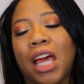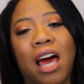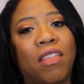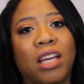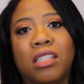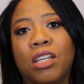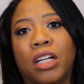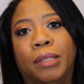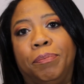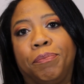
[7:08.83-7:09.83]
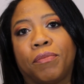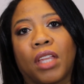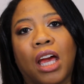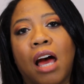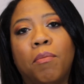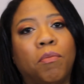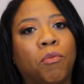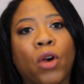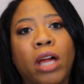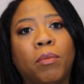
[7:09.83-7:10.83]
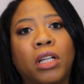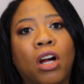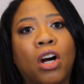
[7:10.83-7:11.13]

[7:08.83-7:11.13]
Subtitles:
I think it's good. I'm rambling